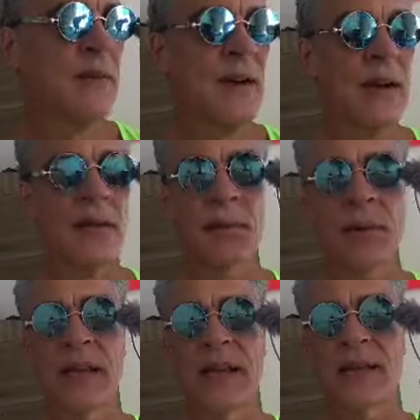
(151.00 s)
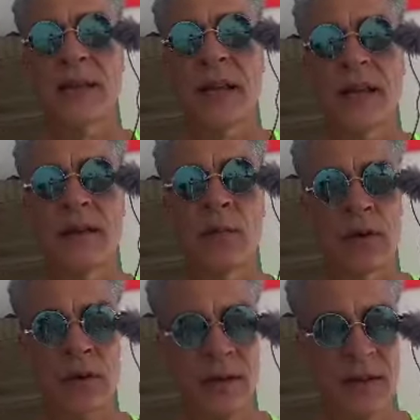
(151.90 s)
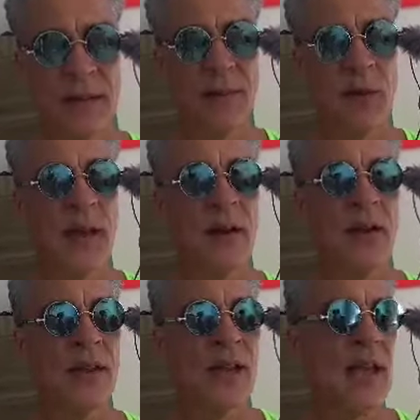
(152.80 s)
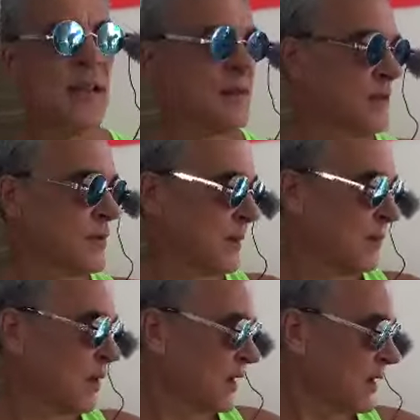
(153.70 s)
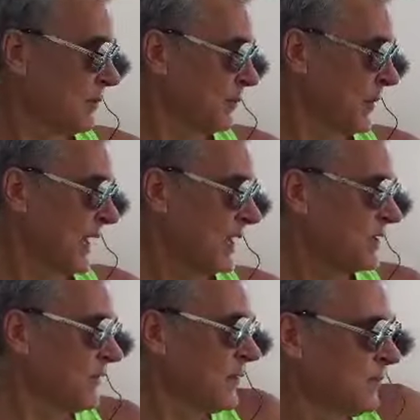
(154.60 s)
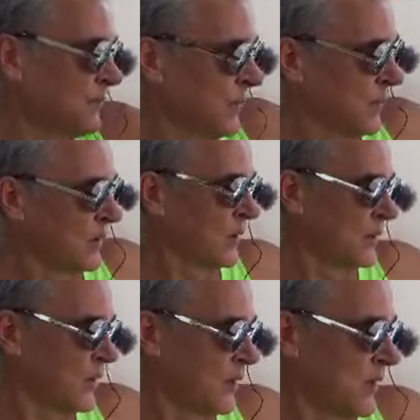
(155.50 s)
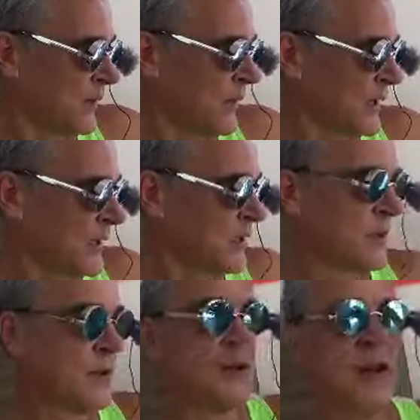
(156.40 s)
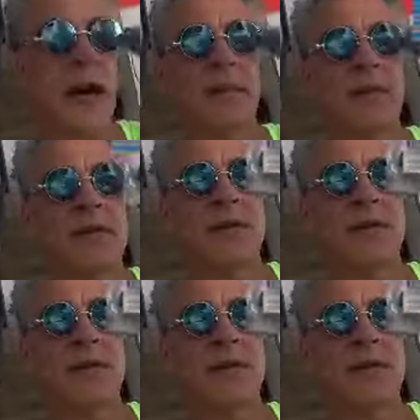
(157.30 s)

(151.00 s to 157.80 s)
found a place. Wilcon Depot had all the gaskets, so I bought a couple packs of them. These little jobbies